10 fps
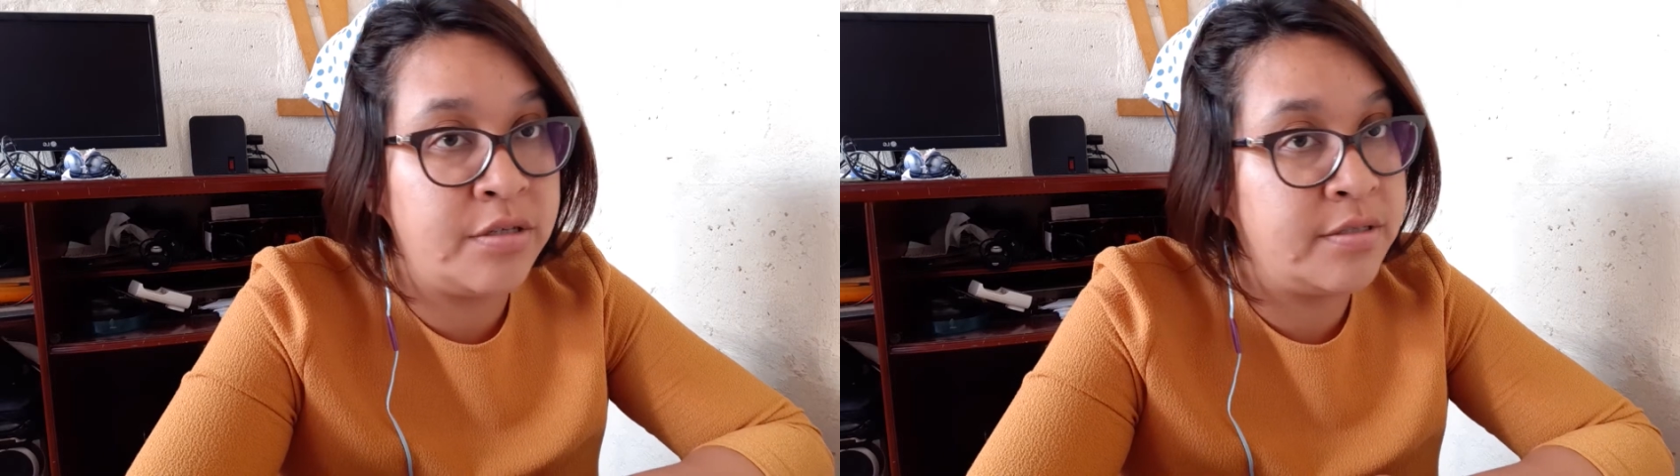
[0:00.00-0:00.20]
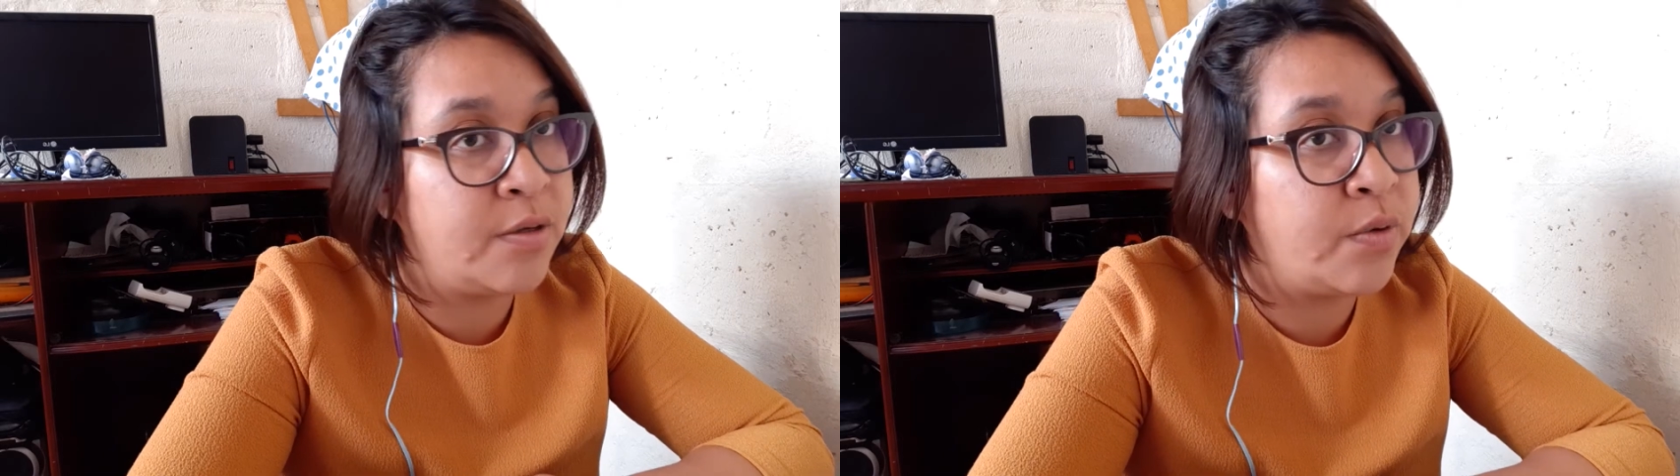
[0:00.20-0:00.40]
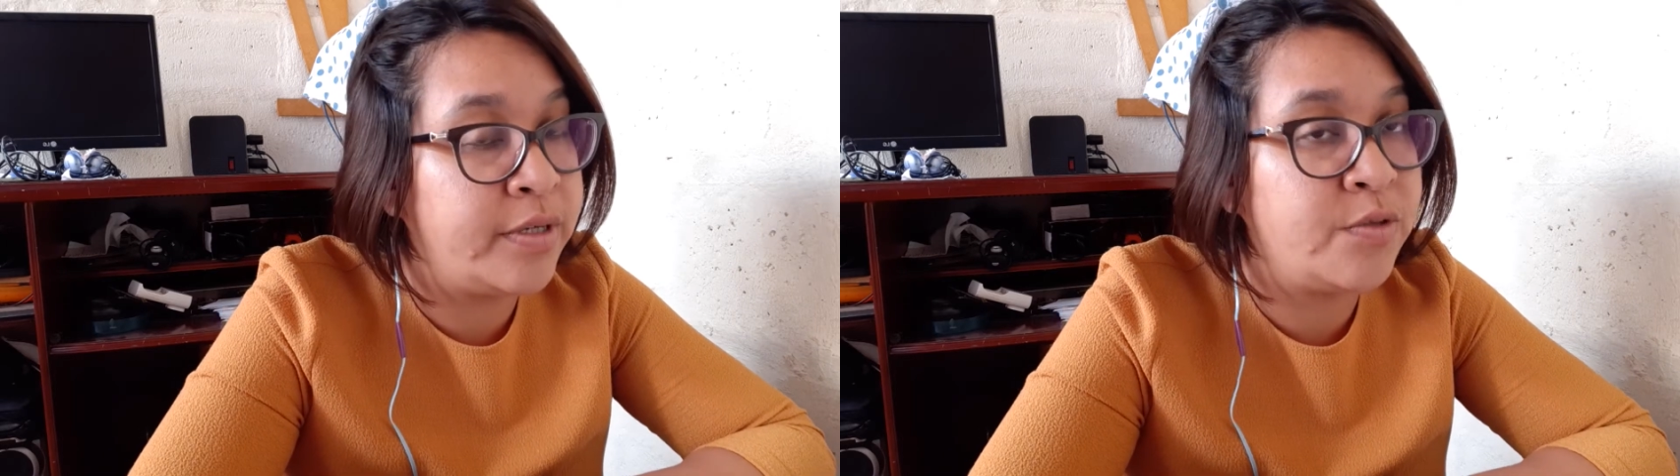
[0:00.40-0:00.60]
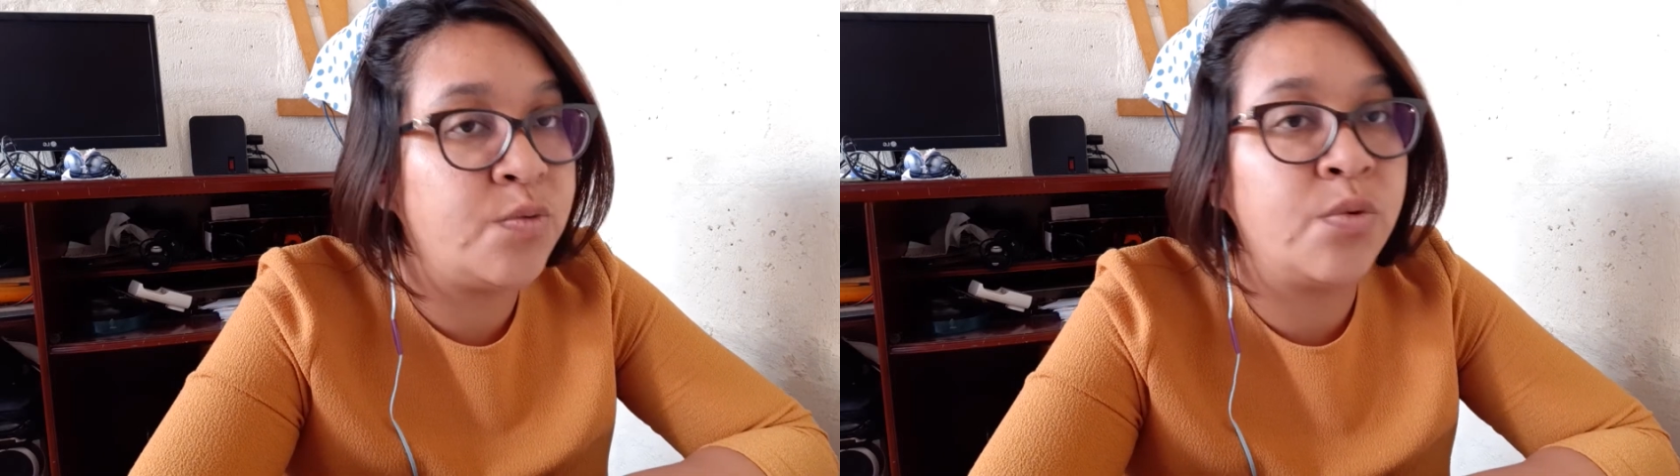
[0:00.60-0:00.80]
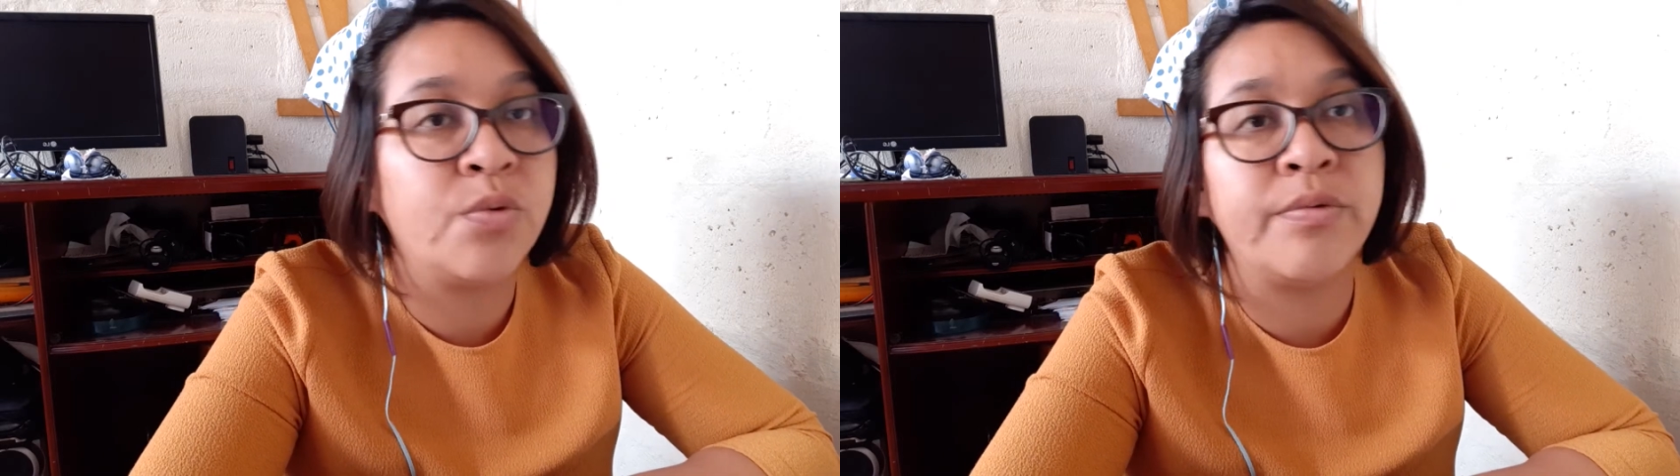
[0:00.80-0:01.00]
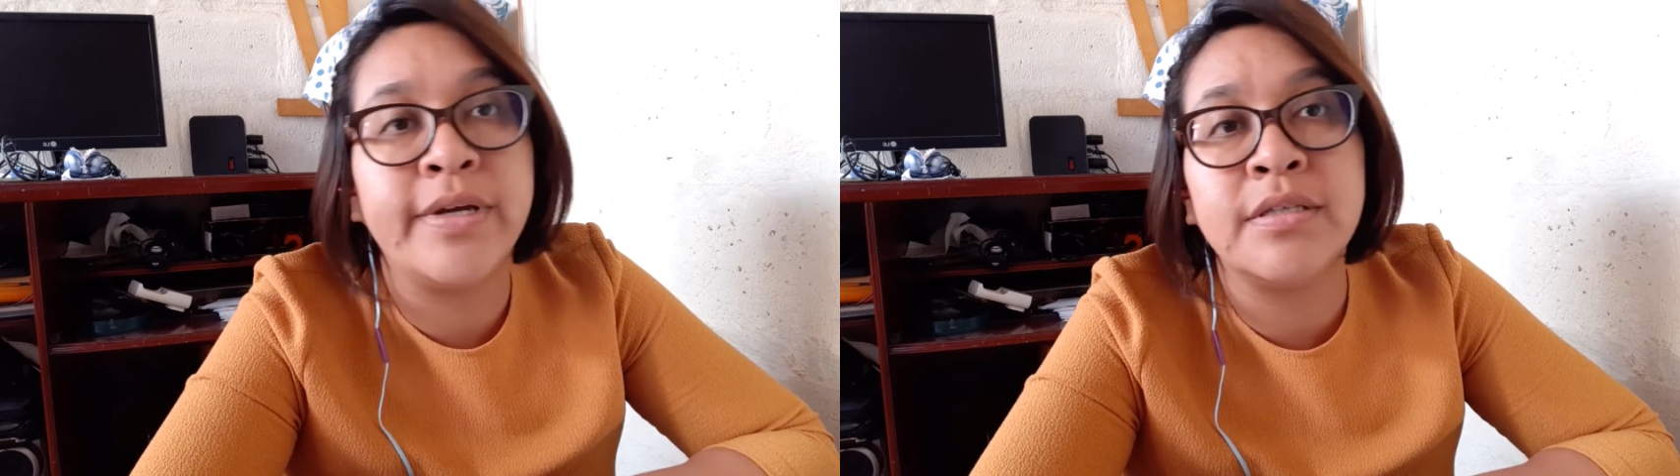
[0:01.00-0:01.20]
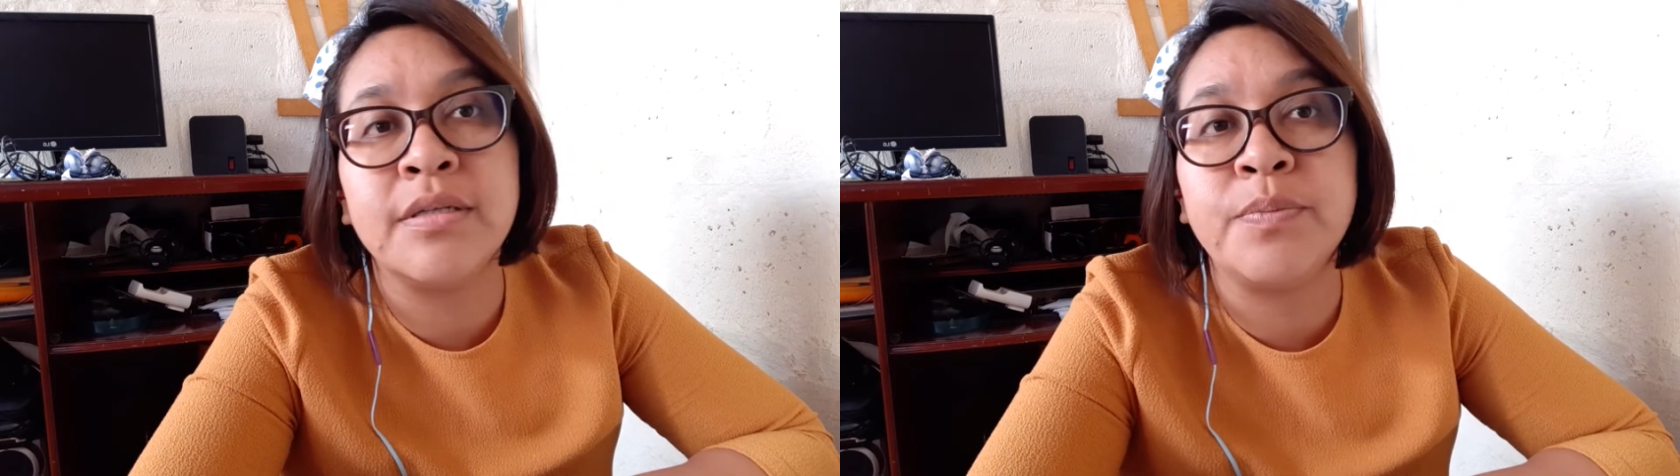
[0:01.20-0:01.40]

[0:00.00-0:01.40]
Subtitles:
is going to correct the